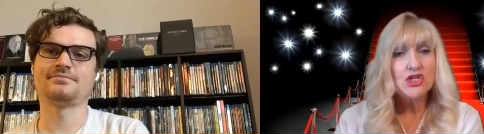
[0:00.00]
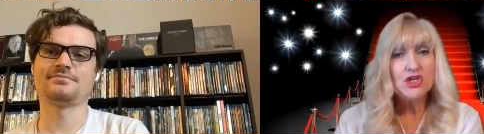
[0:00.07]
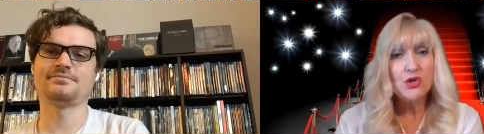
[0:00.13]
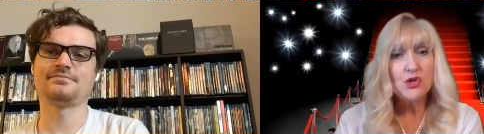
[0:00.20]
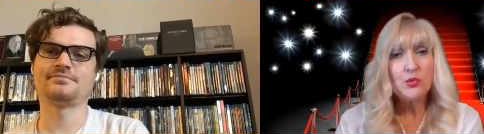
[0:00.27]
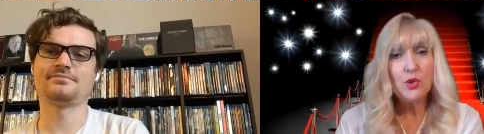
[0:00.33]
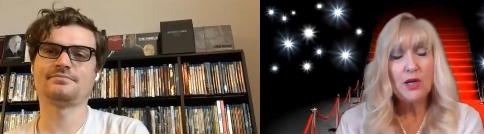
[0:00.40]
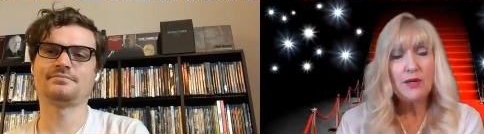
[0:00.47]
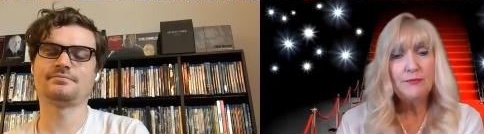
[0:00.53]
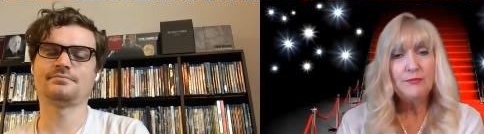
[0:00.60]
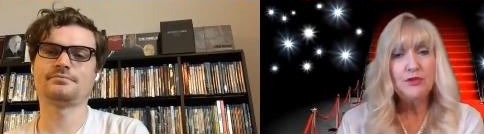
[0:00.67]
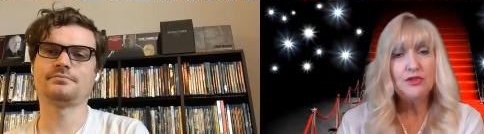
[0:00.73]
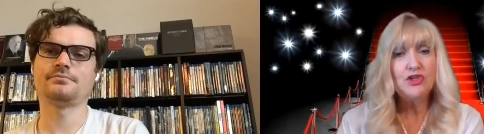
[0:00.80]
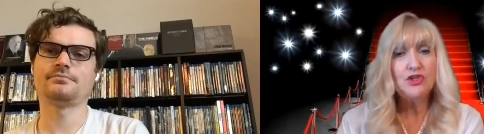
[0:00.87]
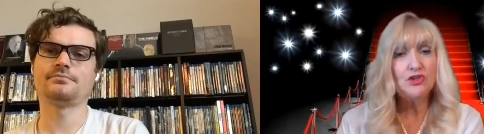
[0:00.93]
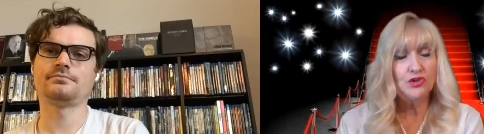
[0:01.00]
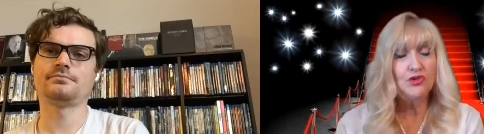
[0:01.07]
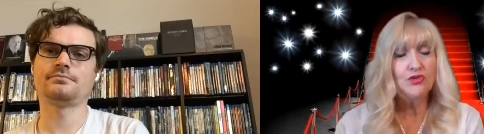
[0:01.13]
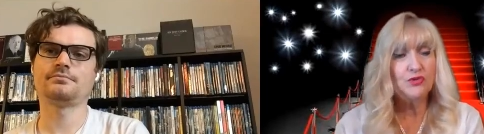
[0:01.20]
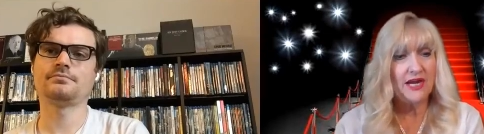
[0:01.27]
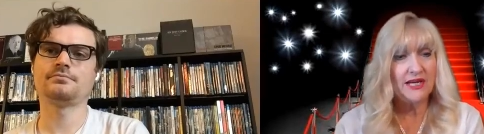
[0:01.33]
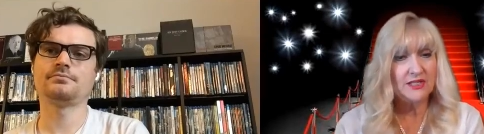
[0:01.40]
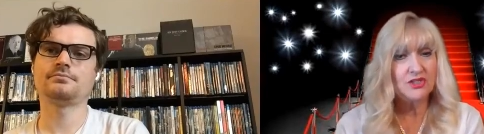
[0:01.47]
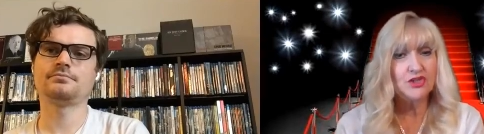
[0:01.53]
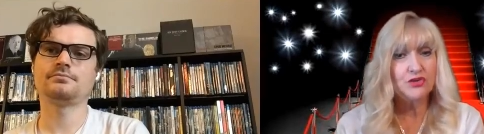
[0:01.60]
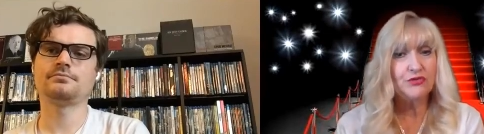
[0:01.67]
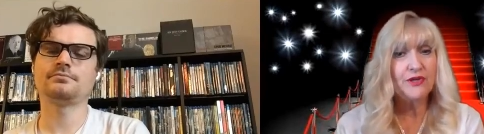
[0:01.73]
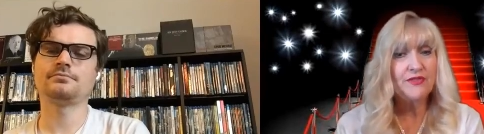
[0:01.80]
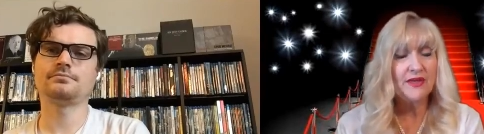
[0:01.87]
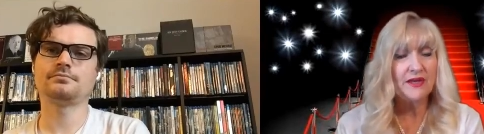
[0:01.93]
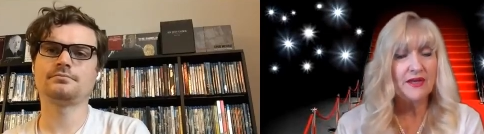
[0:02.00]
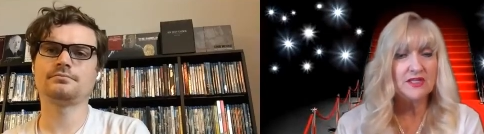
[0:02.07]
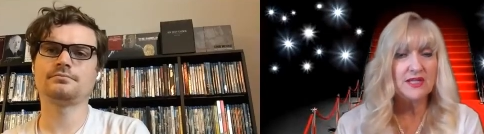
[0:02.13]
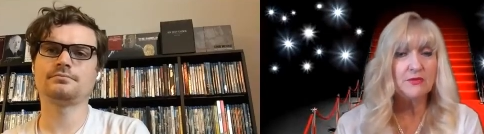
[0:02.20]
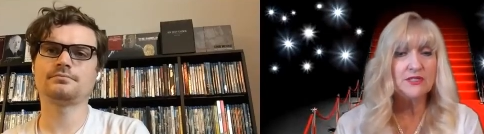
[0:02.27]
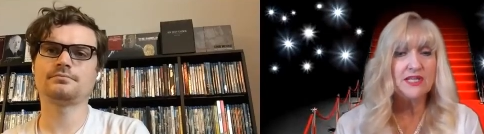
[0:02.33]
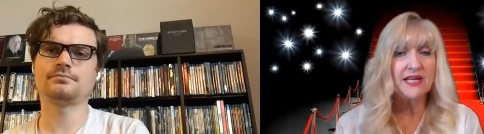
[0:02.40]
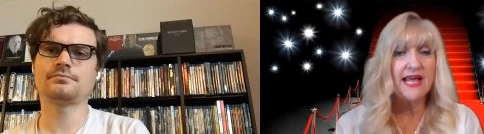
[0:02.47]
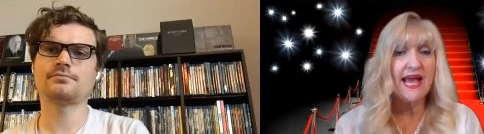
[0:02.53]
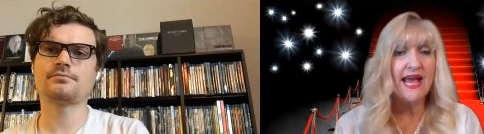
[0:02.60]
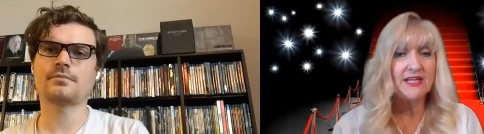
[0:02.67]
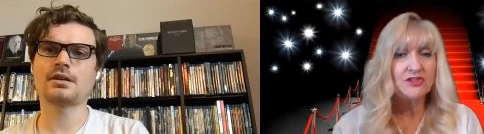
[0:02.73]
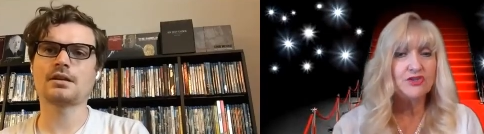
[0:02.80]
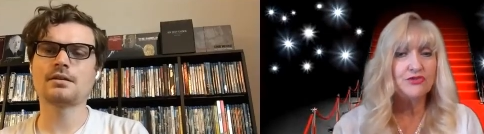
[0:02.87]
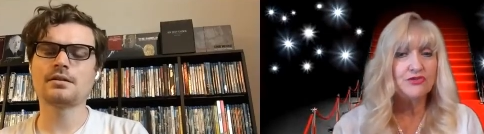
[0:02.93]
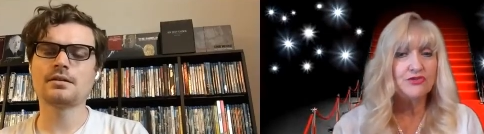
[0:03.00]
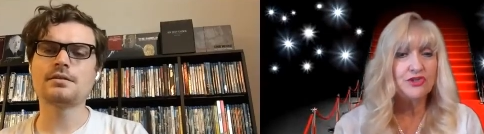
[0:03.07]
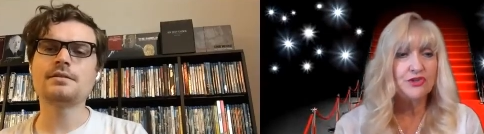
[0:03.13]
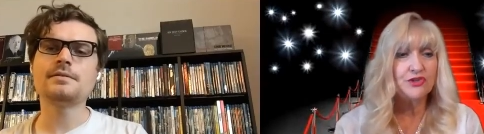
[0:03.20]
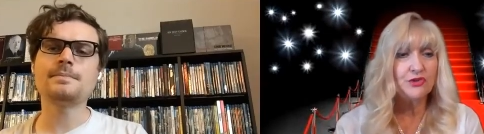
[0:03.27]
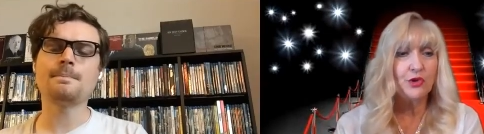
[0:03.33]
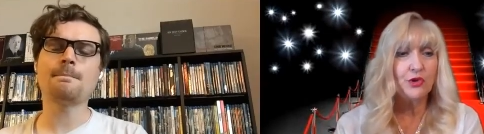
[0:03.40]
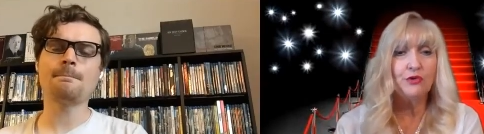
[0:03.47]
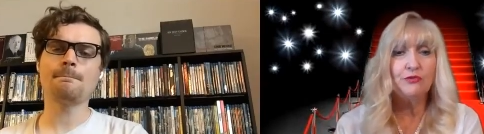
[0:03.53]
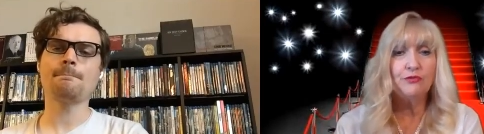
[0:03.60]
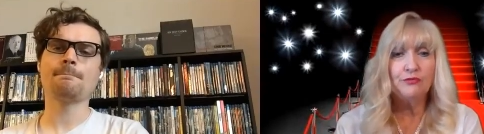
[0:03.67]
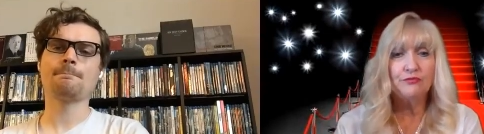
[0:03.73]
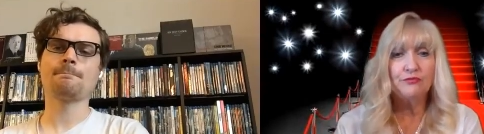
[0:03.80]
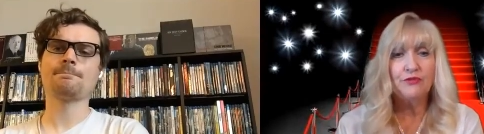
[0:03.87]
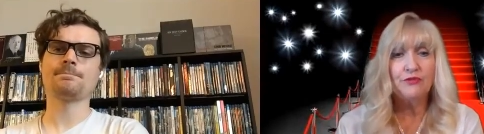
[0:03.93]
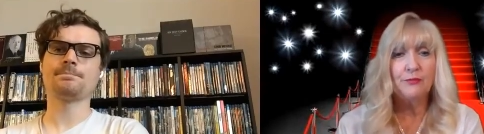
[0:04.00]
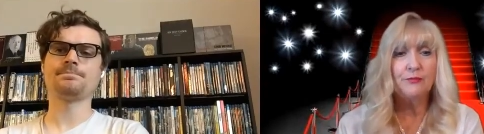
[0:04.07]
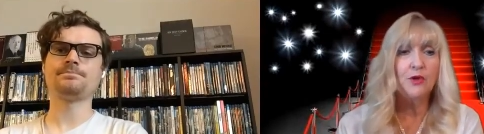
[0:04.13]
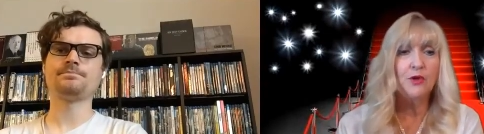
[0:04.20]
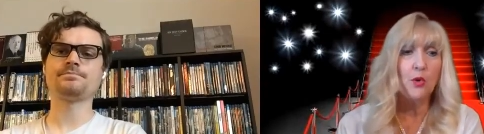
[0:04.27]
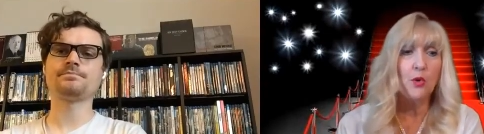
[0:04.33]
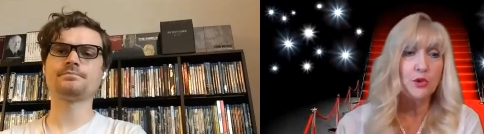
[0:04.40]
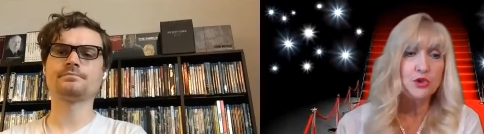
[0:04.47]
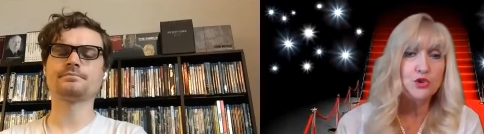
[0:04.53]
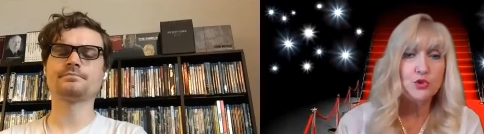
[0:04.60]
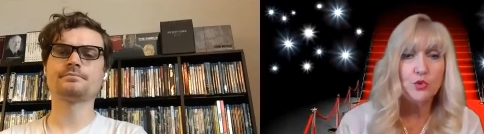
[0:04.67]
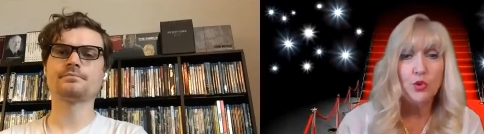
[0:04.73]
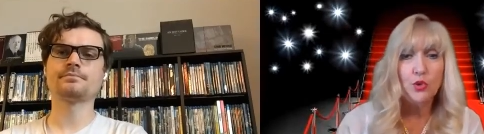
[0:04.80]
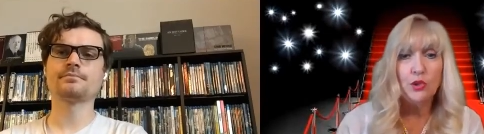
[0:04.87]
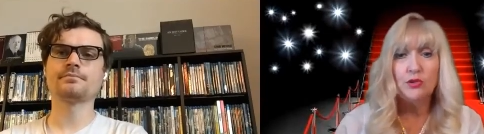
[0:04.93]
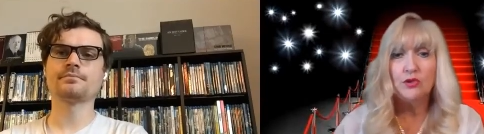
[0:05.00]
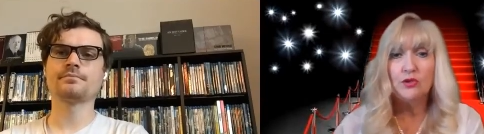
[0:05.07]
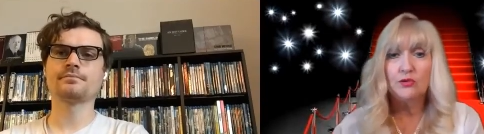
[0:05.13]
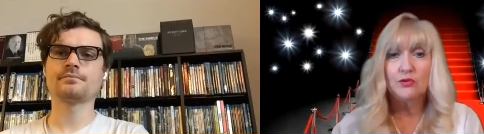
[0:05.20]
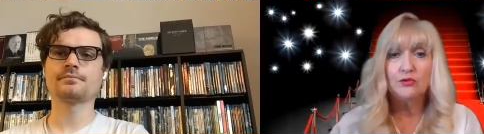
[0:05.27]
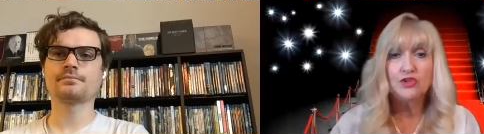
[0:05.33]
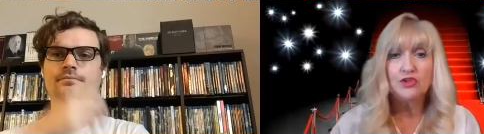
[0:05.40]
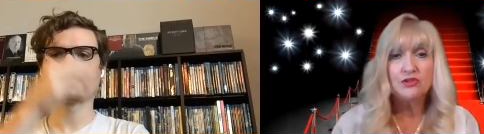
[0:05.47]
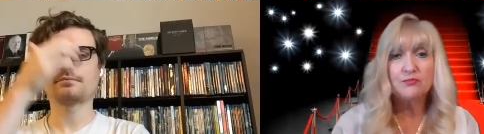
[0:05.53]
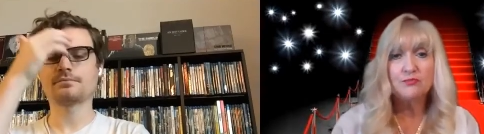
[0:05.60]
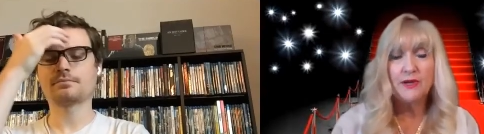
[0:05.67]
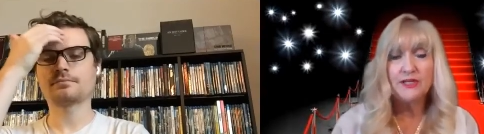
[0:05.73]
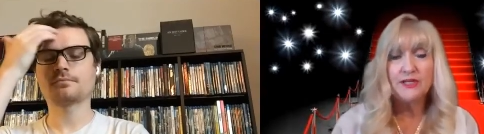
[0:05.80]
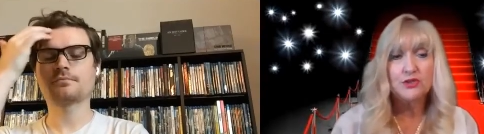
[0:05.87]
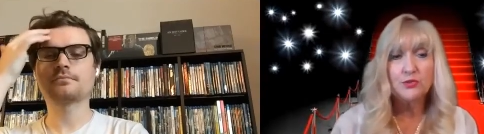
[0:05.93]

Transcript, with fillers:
Speaker 1: So, um, did you got a degree then? Because I was going to ask you, did you mm-hmm. learn mm-hmm. from going to school or just by